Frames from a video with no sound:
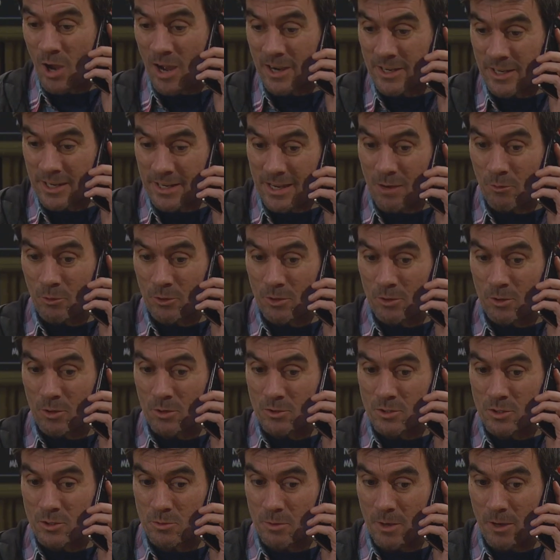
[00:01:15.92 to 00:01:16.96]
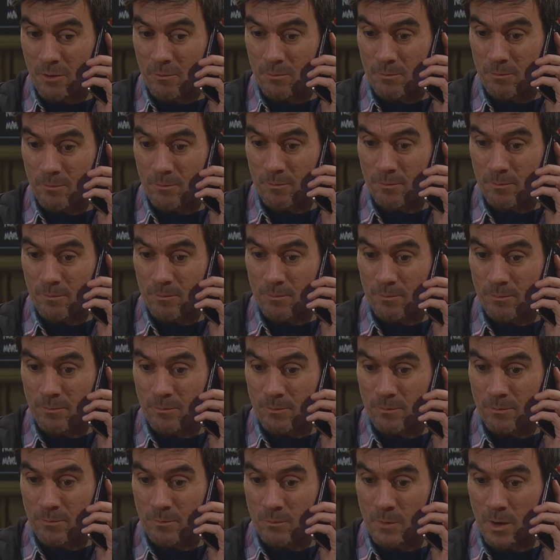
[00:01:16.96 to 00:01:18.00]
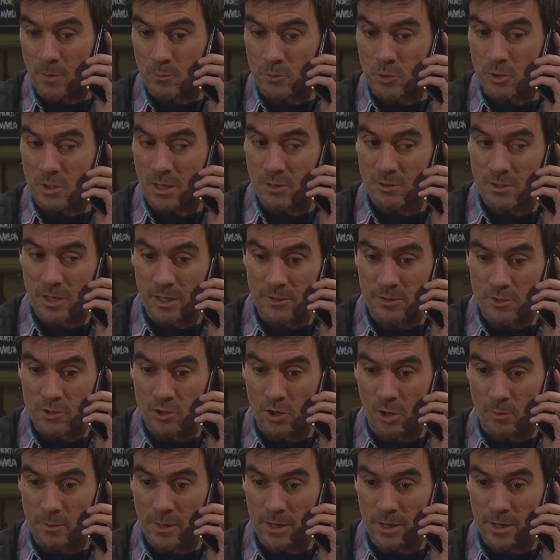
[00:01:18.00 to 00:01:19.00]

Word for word: I can get one of those as well. Well, I'm just outside the shop